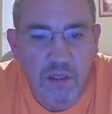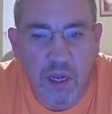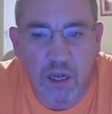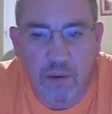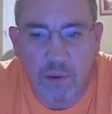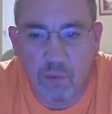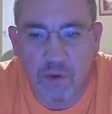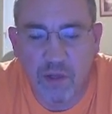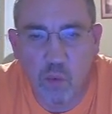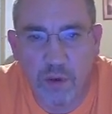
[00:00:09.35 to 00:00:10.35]
um, I
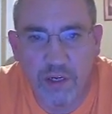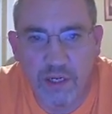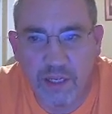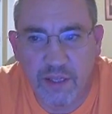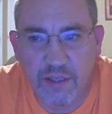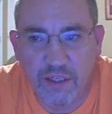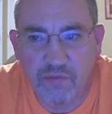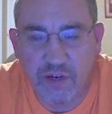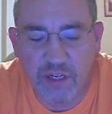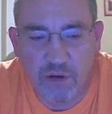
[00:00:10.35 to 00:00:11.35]
really wanted to get this
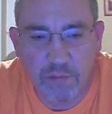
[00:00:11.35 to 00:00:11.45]
video